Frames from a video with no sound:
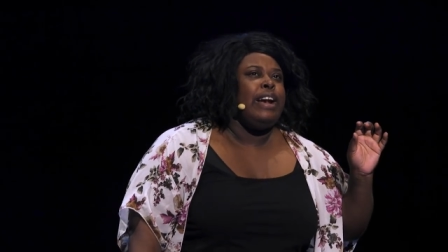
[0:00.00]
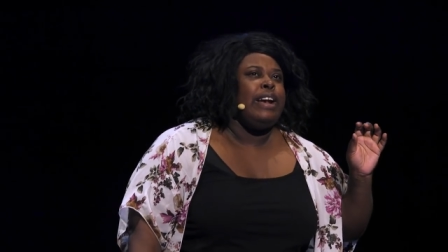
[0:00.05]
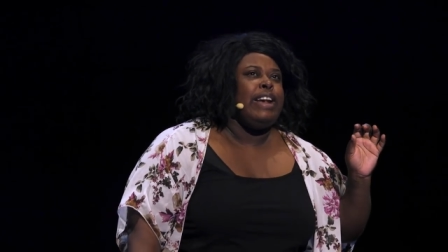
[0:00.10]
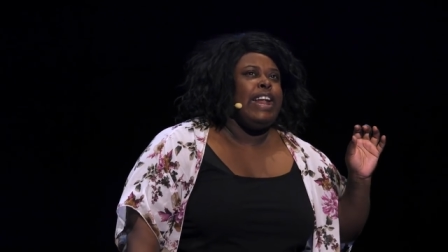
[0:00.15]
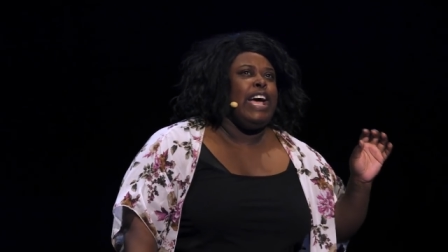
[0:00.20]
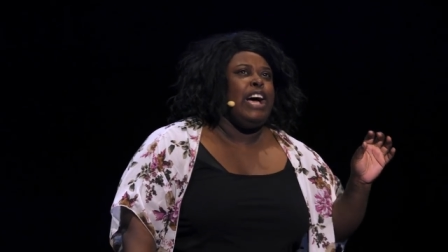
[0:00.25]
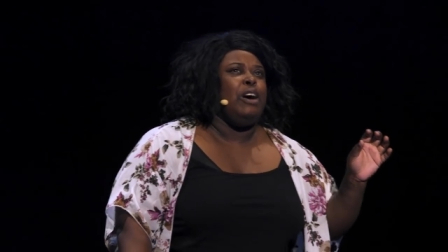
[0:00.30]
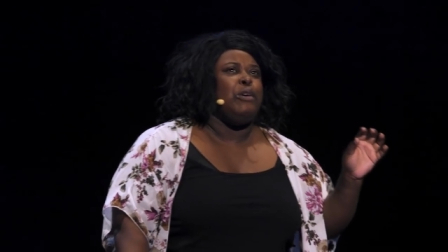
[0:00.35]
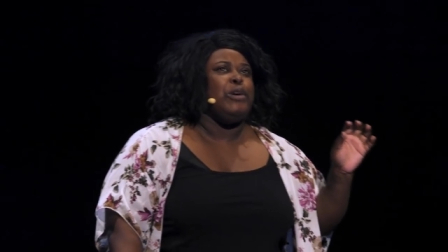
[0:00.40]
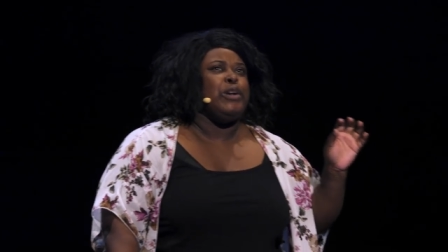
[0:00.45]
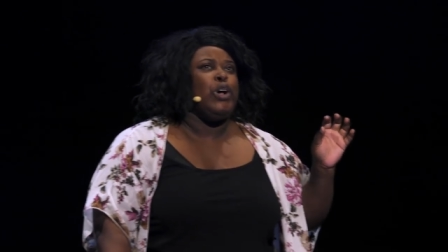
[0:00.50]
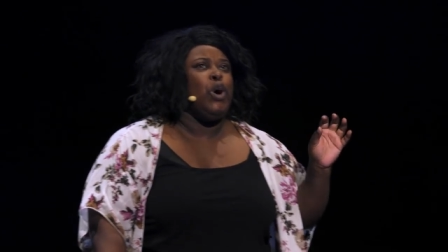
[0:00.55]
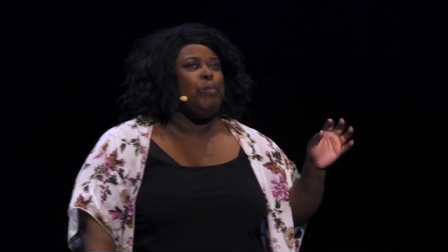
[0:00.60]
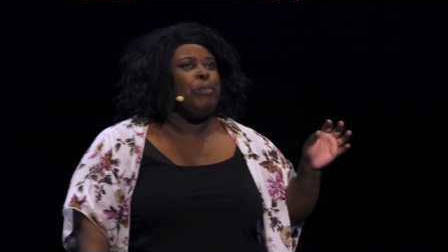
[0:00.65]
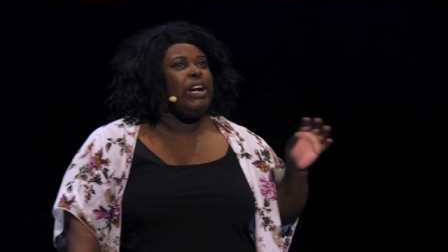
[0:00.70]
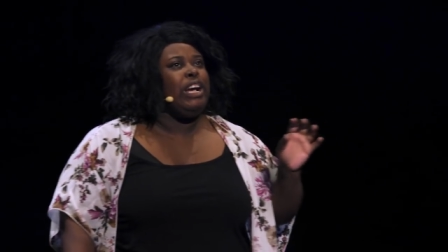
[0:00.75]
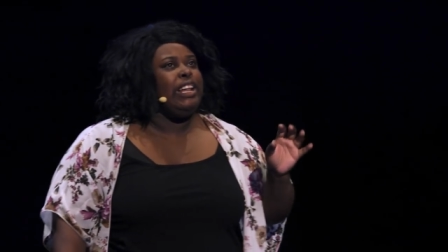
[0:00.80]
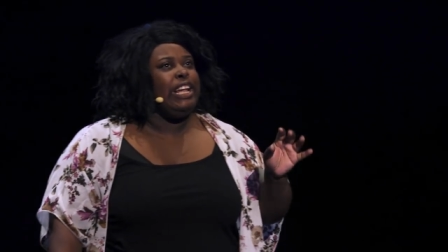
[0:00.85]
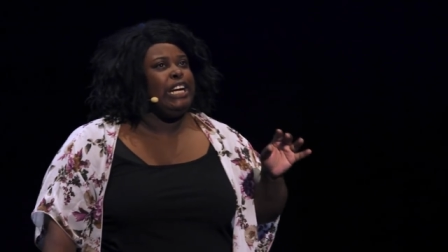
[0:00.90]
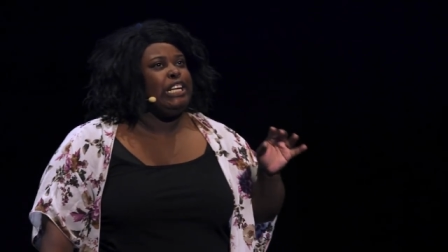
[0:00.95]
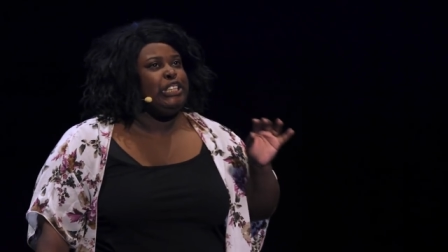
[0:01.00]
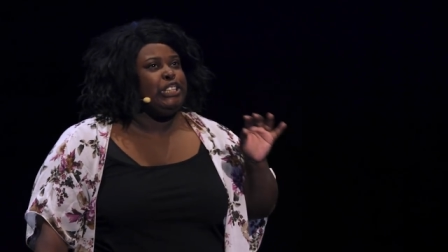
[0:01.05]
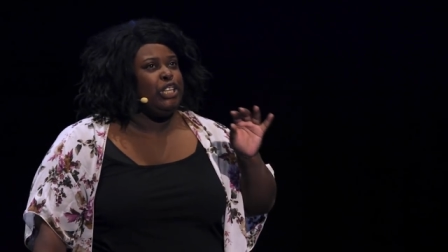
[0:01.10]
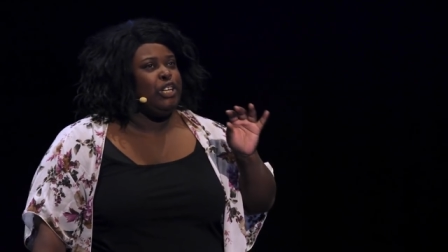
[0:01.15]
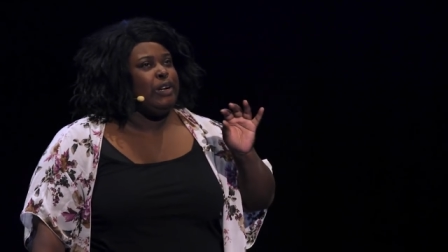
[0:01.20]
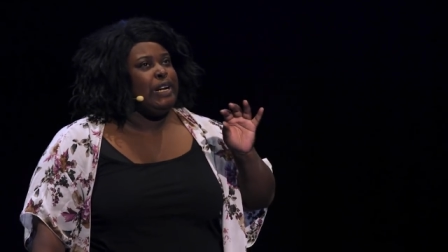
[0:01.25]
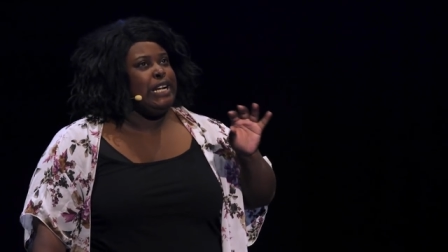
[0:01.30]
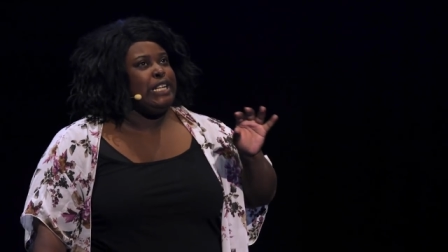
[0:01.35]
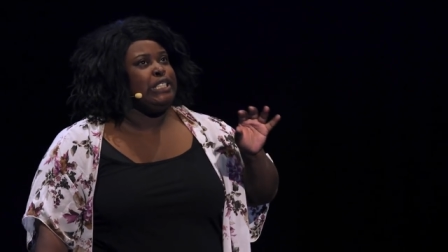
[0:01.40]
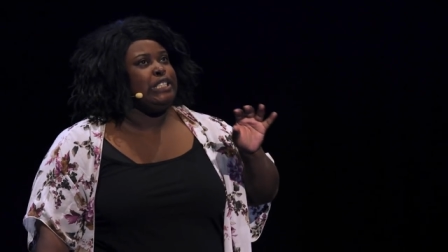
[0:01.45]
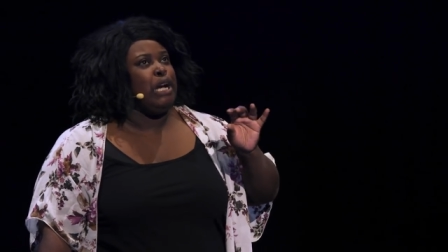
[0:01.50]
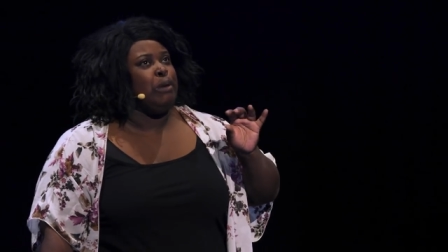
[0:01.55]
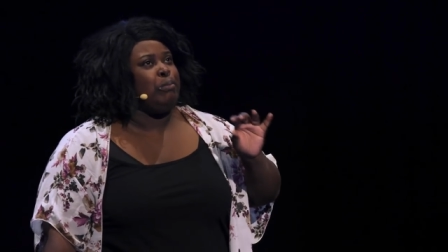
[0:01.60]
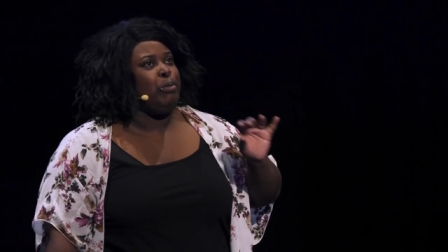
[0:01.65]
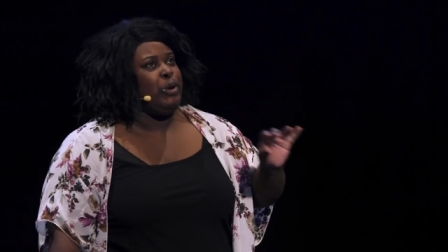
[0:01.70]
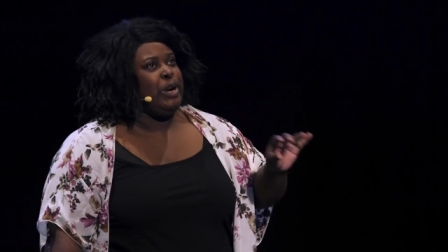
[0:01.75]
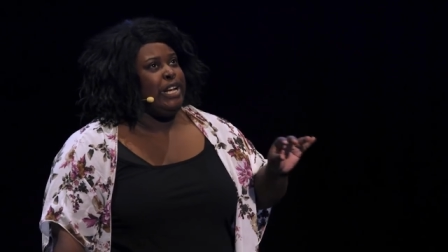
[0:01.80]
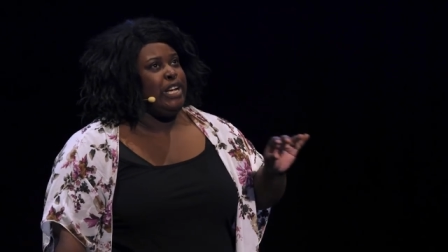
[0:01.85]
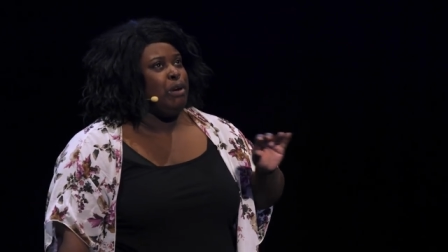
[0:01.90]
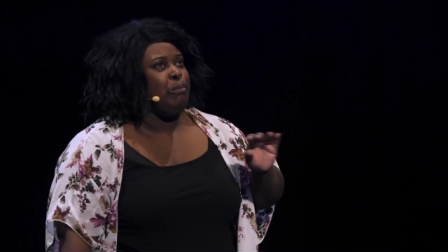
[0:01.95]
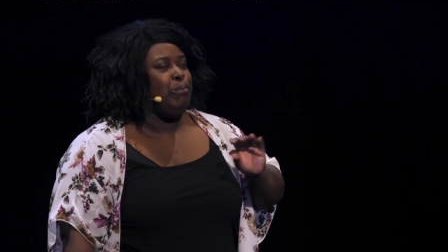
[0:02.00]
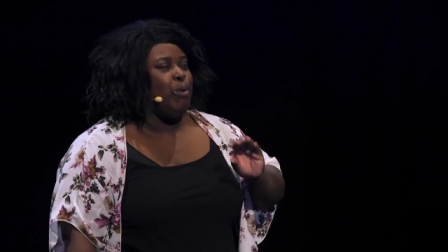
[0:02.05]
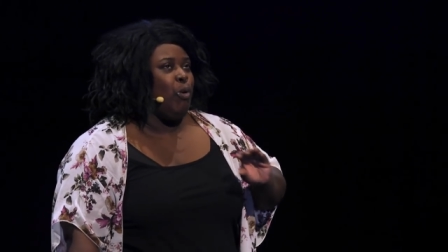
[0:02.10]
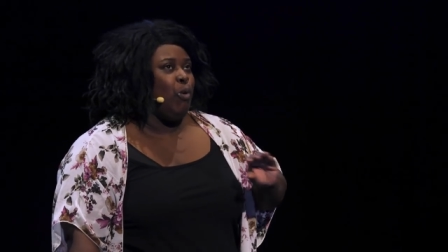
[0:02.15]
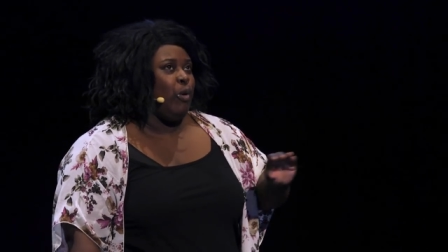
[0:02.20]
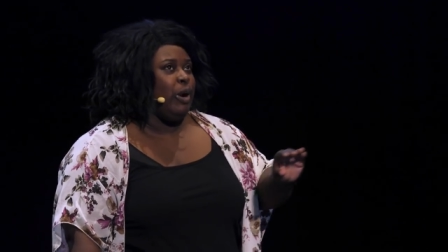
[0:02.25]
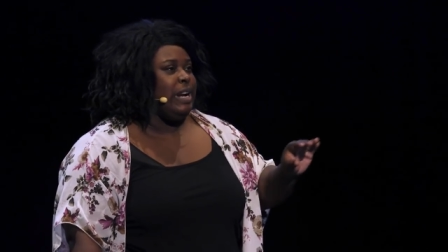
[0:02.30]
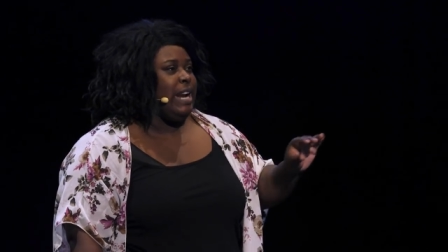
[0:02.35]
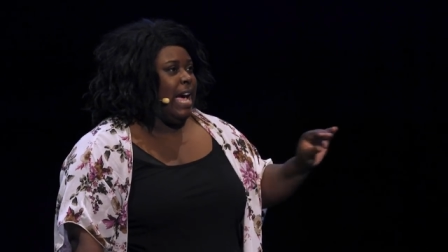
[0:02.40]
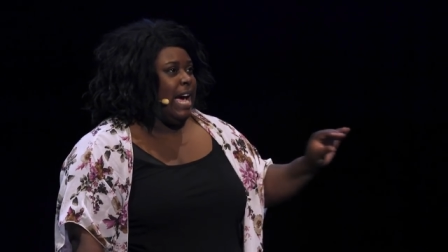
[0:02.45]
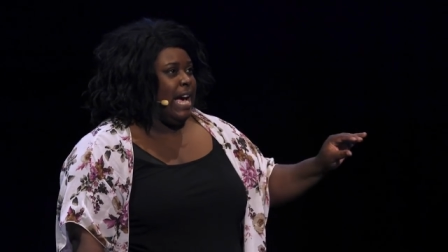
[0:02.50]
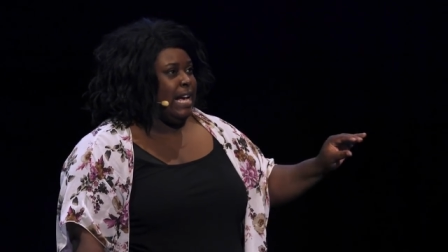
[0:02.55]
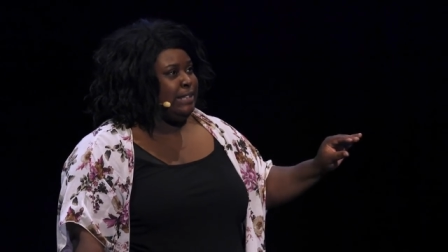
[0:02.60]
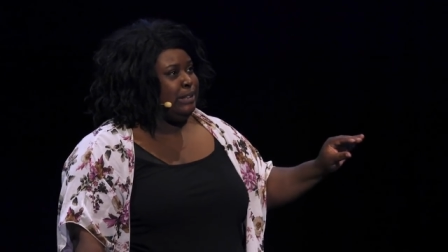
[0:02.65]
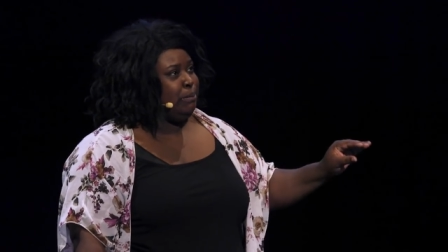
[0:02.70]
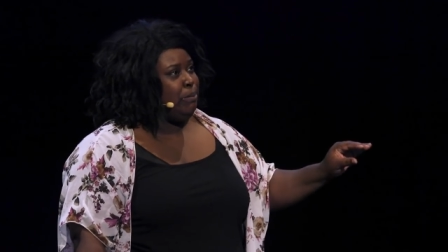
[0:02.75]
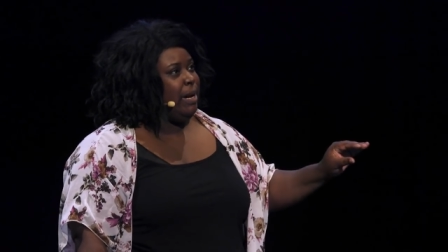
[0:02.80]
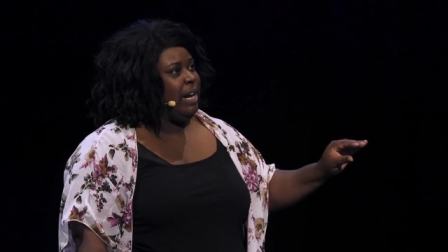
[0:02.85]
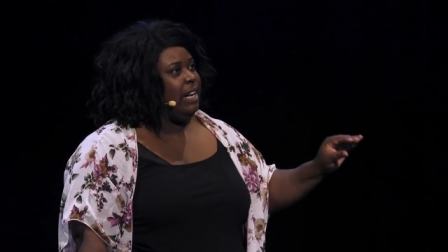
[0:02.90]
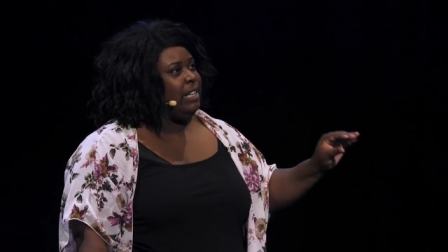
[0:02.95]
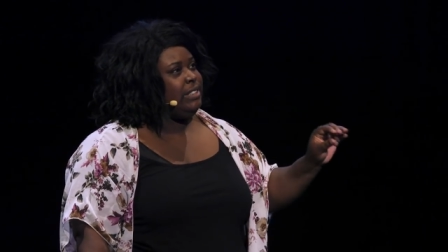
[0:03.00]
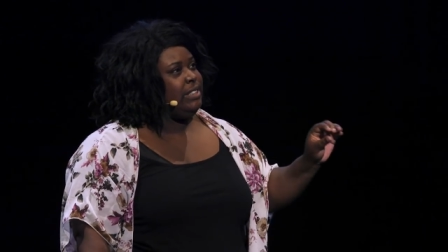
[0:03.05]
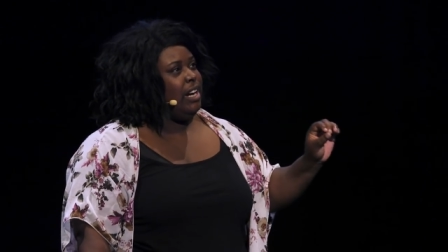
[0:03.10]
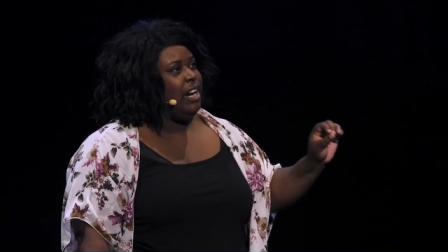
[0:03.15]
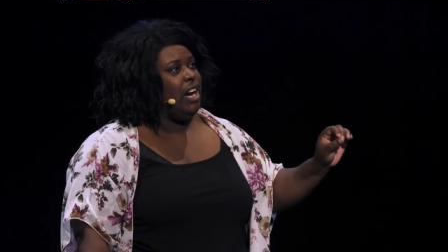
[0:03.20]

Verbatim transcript: Now, nomenclature is a pretty important aspect